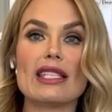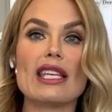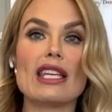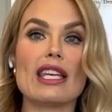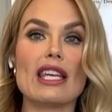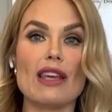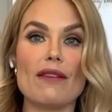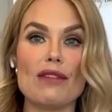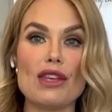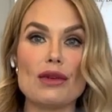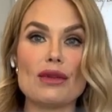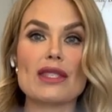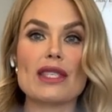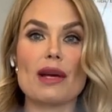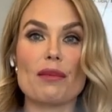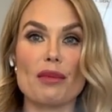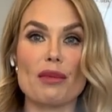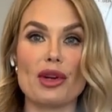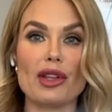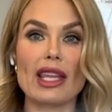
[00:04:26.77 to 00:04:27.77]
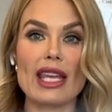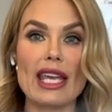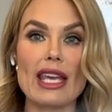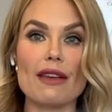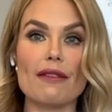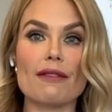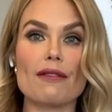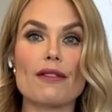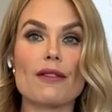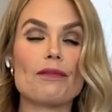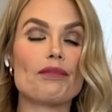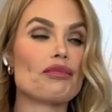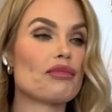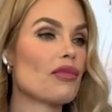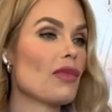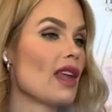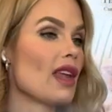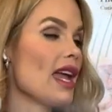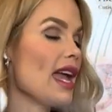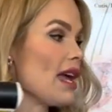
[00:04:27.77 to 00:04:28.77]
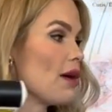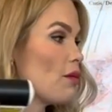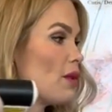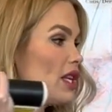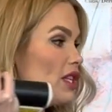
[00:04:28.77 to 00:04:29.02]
give you some relief. And when